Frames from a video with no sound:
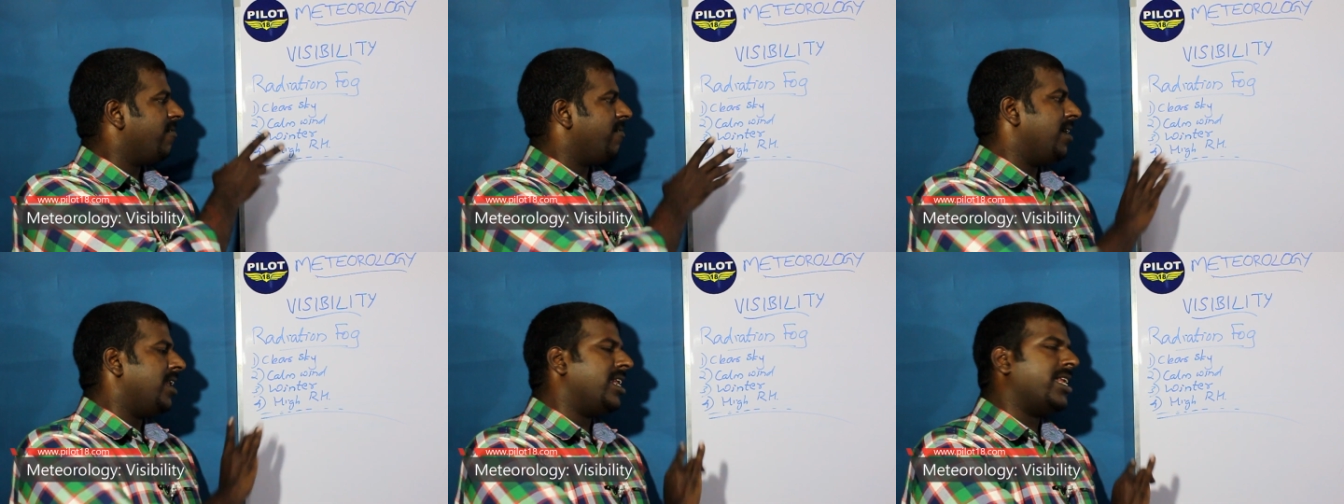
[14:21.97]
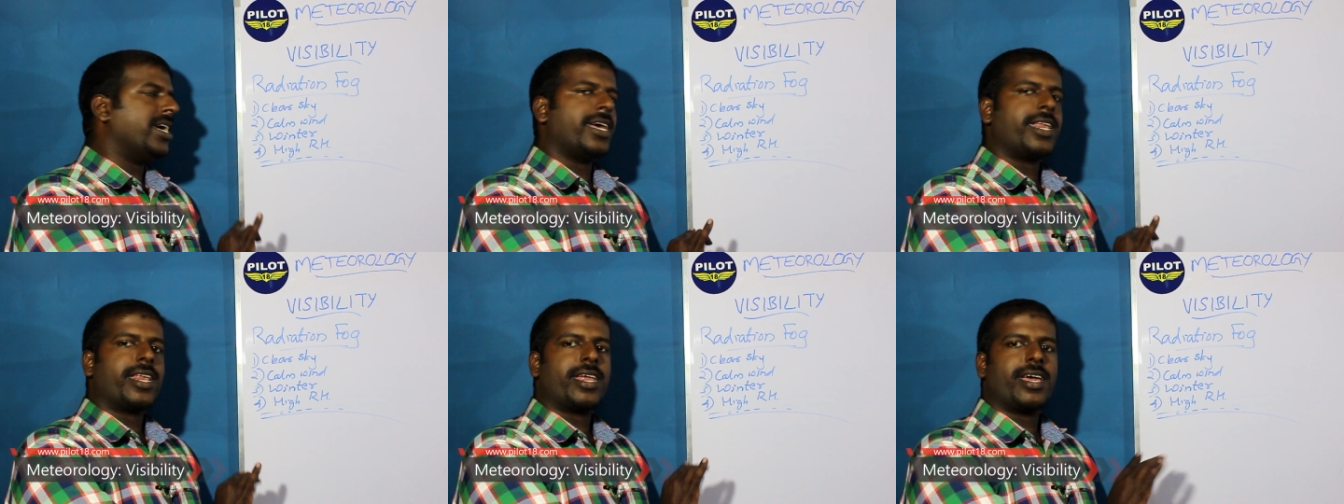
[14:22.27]

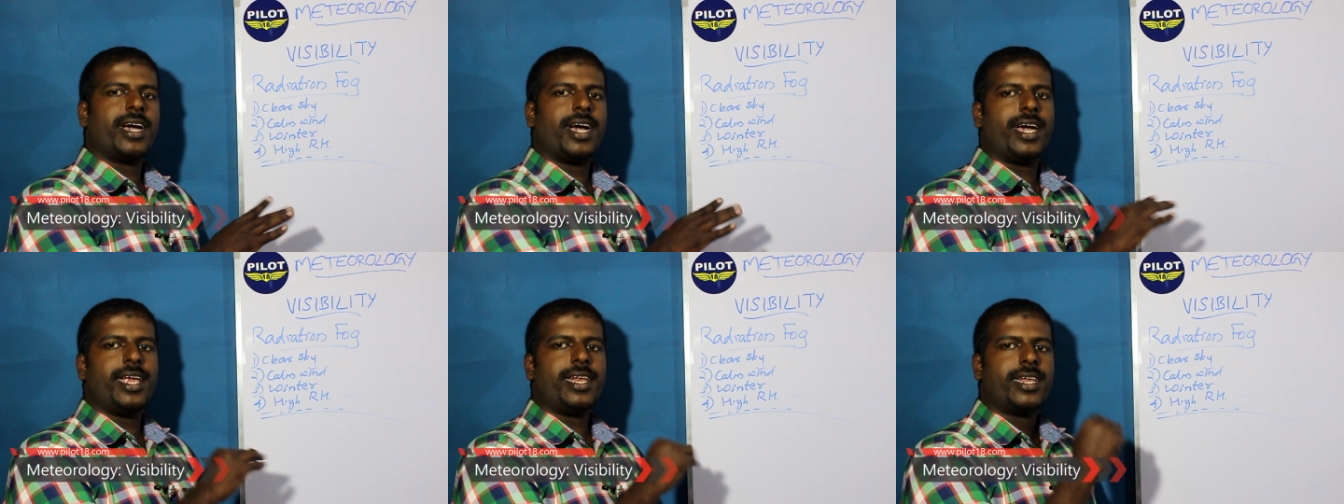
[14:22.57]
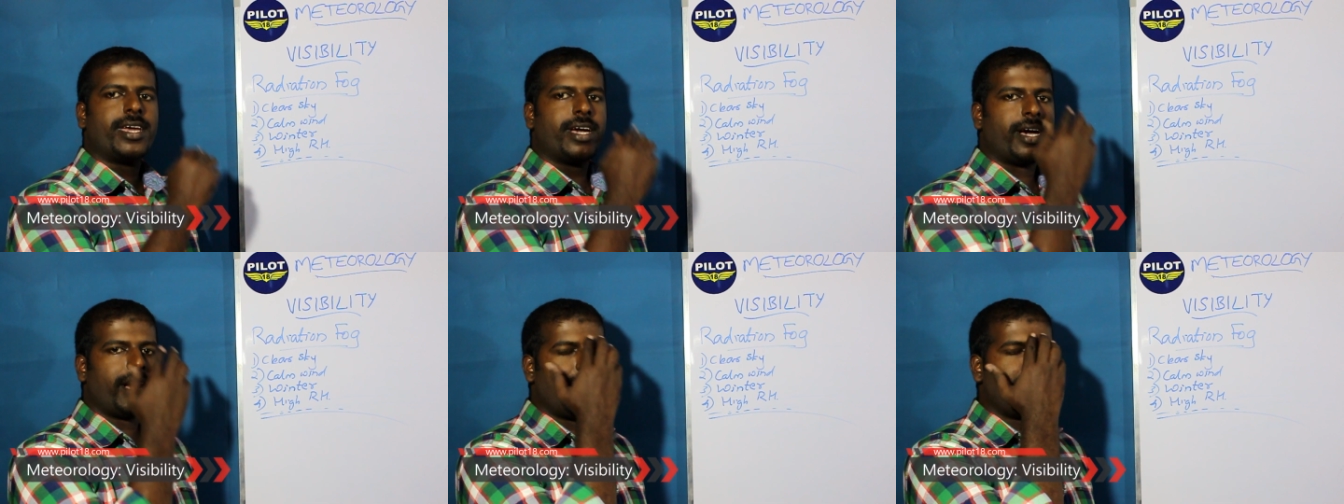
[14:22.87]
winter
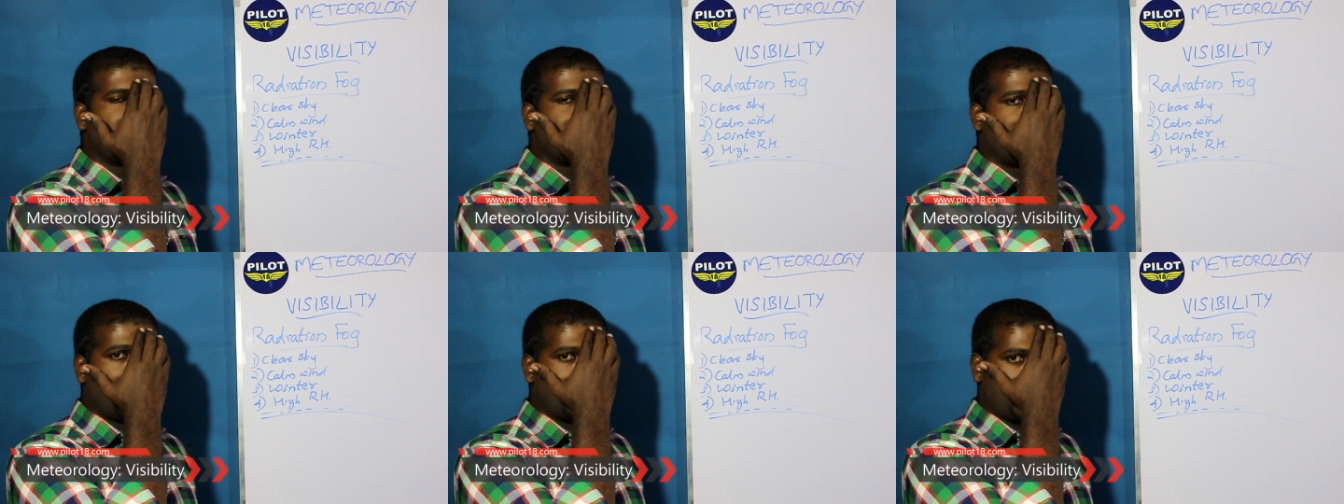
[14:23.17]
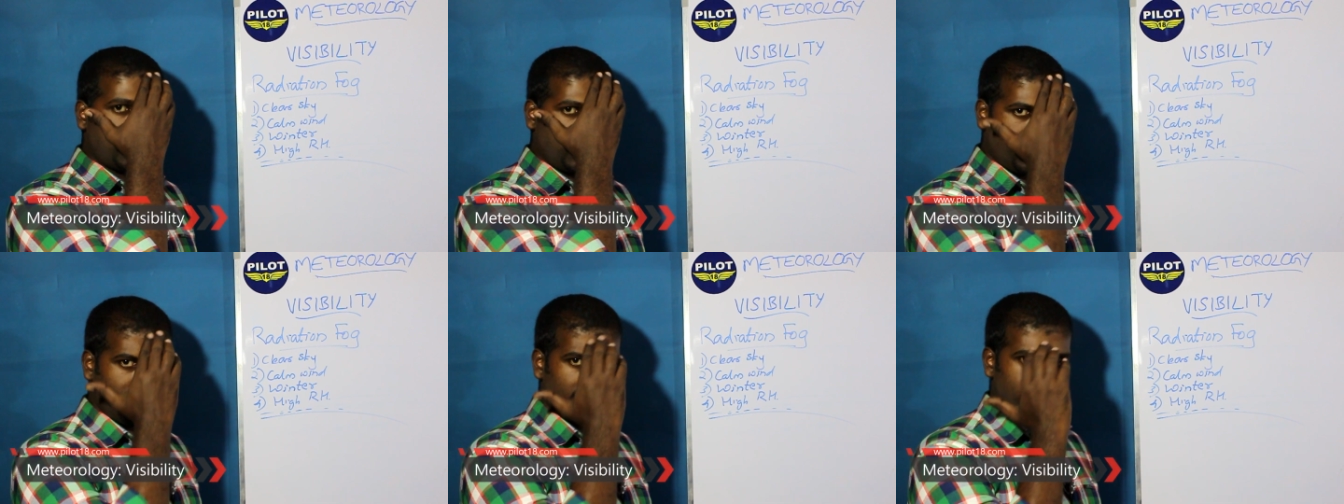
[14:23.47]
and high
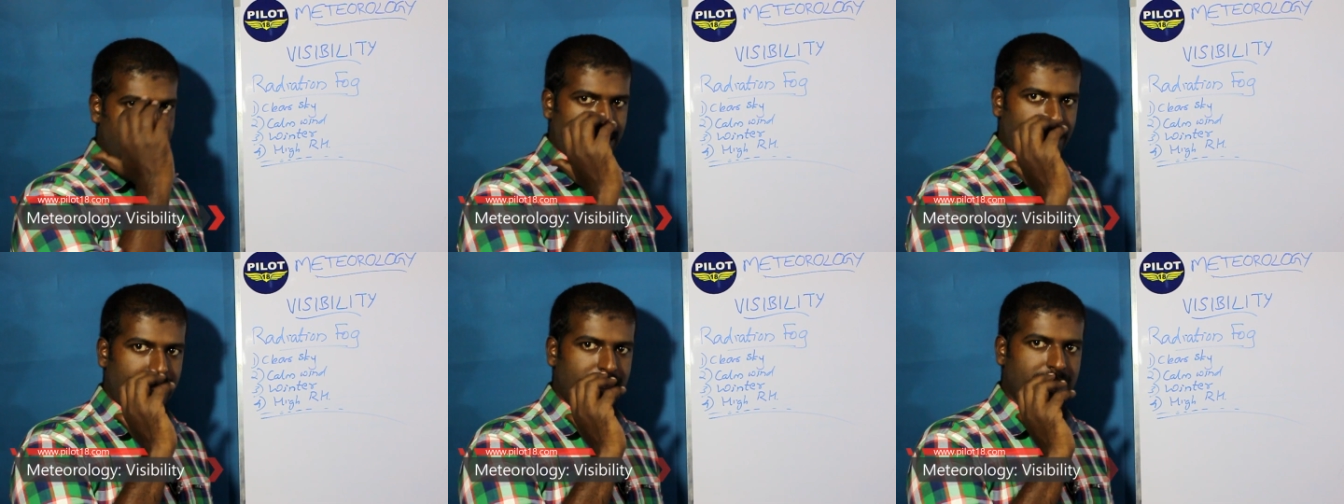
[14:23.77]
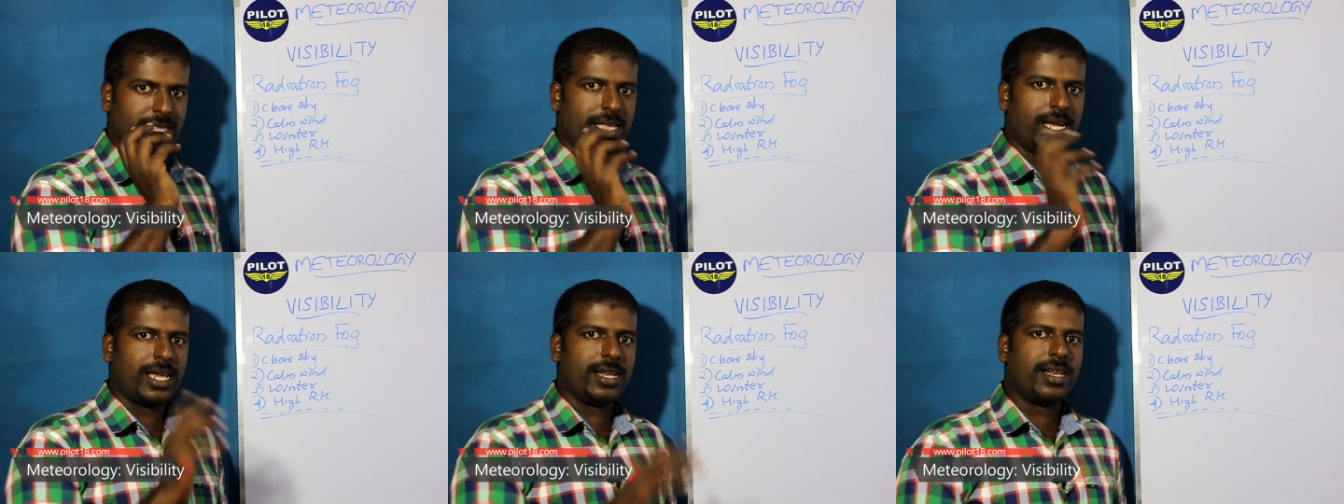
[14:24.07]
relative humidity,
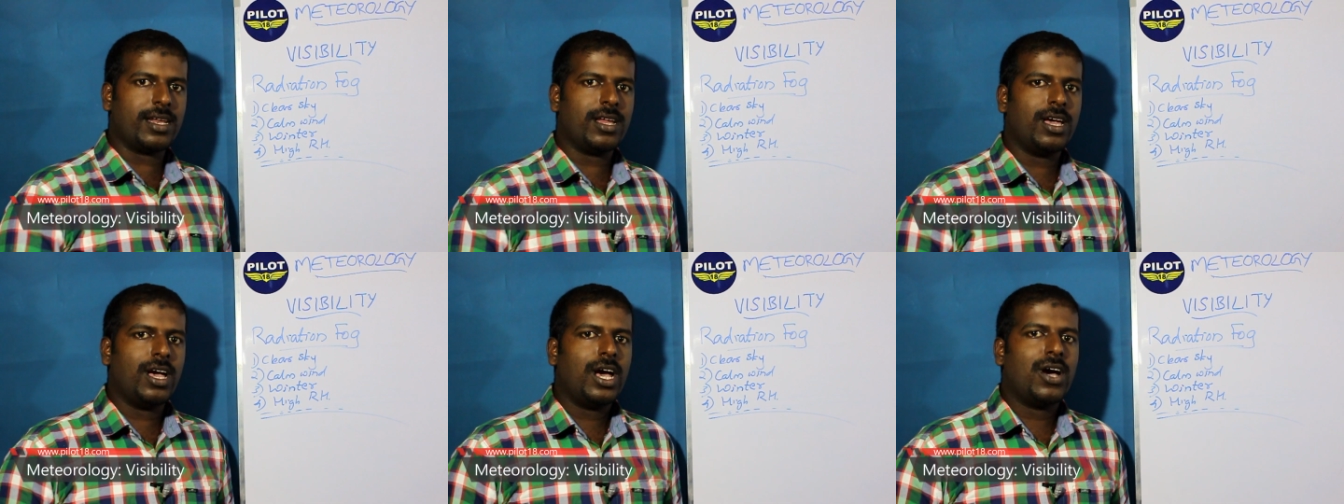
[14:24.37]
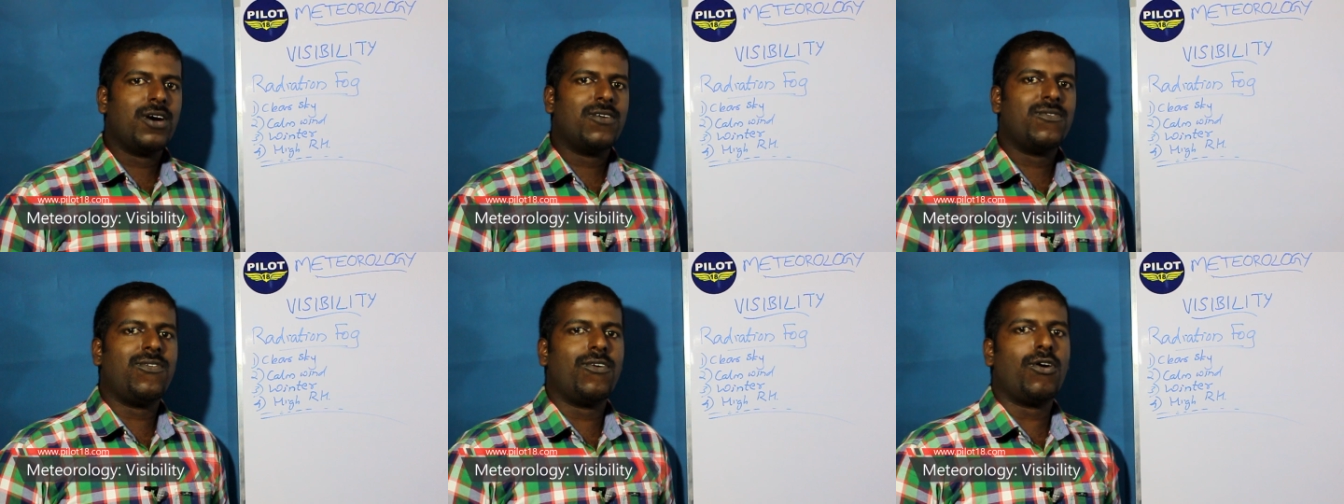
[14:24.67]
then
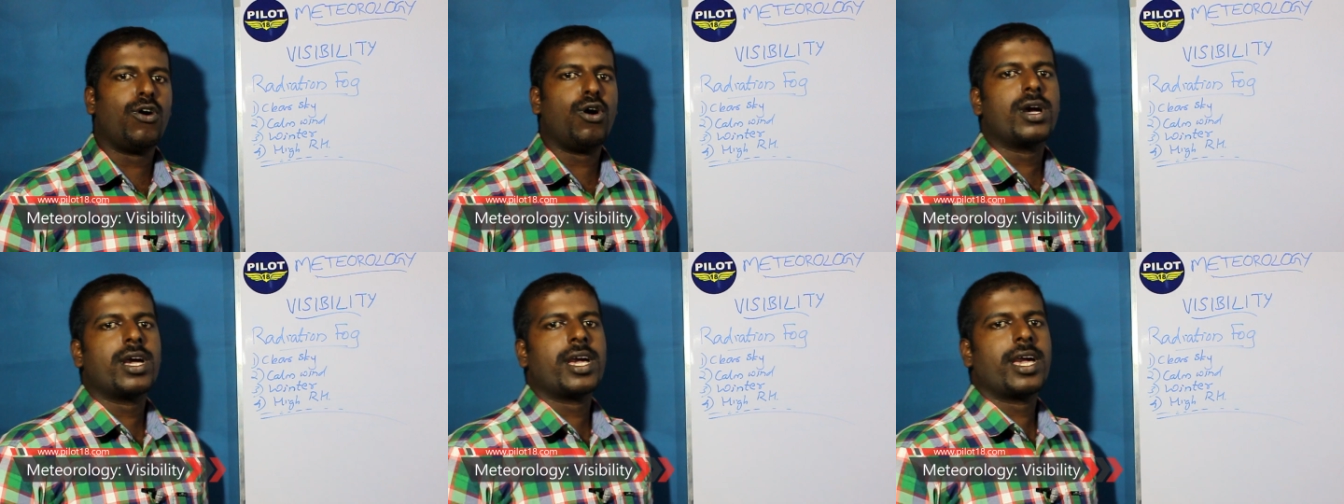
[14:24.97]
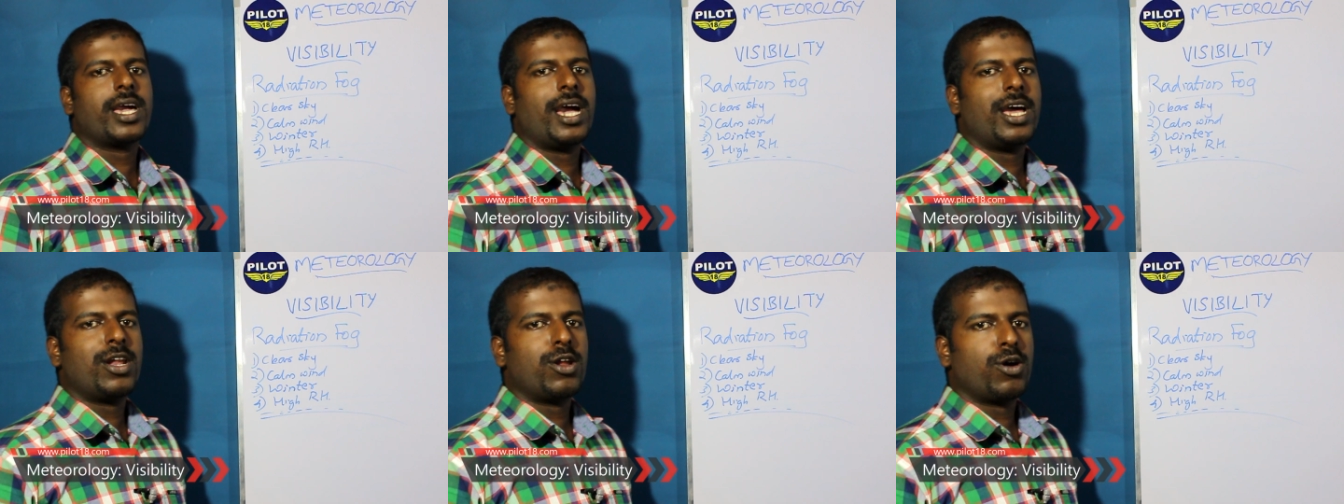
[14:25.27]

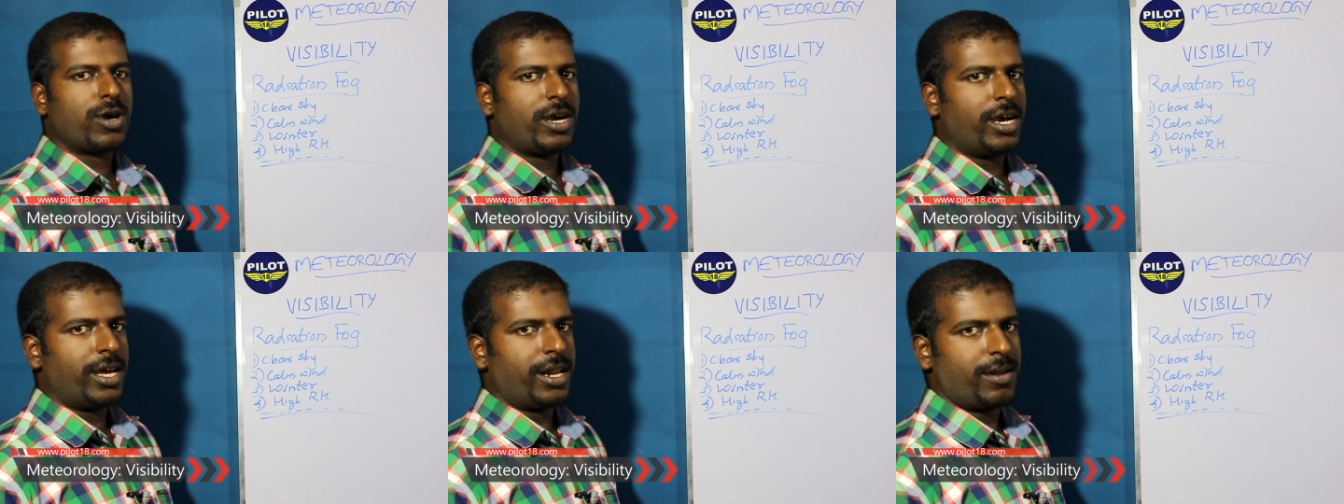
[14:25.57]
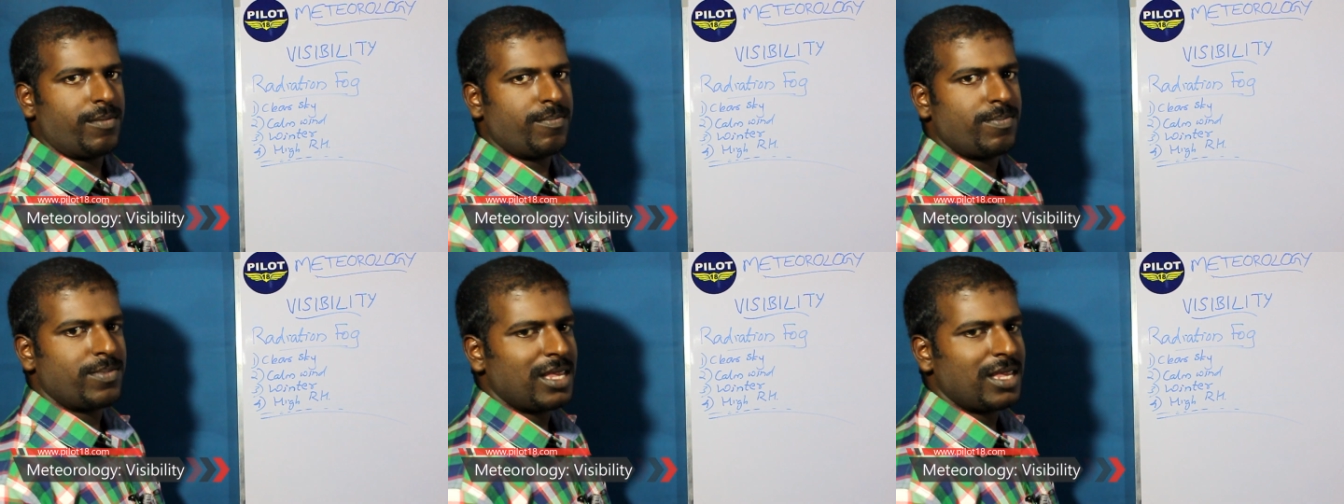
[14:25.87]
fog can occur.